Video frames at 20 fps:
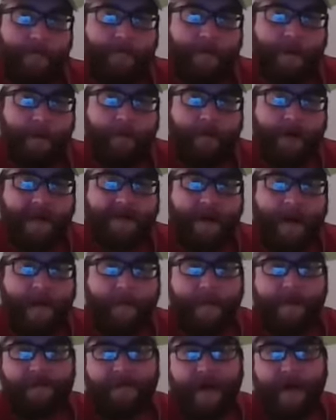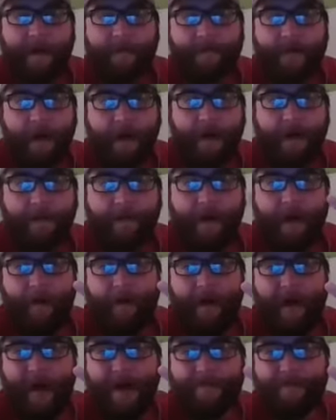when I talk about that, I'm talking
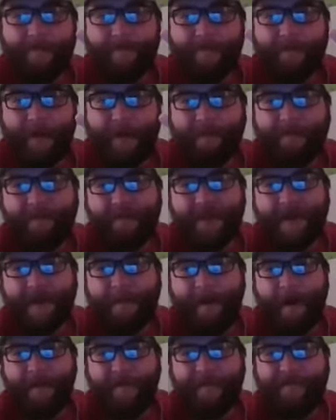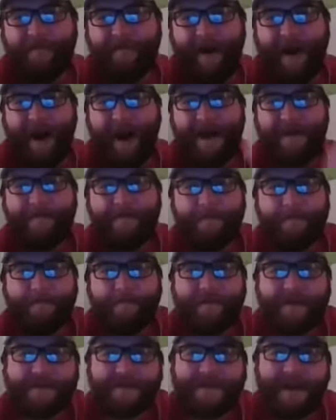about, I think about five
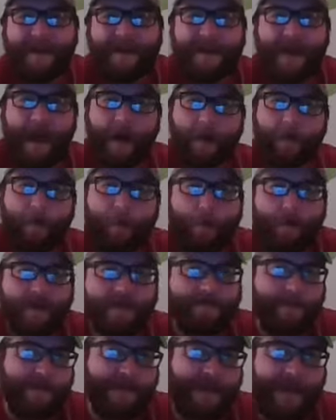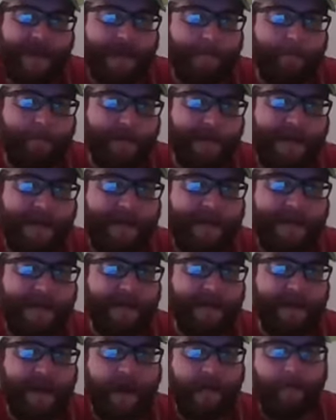distinct categories, but they can blend
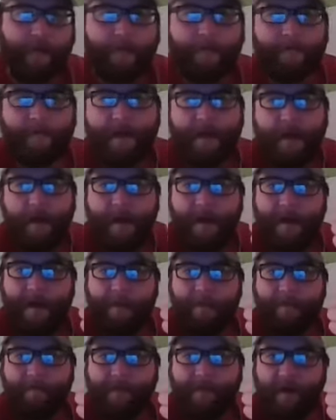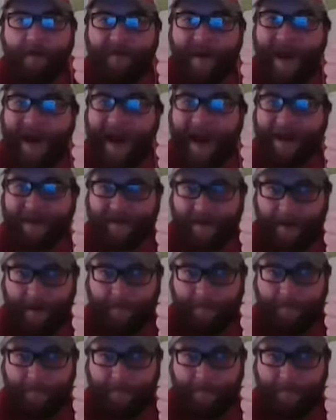in together. You have acting,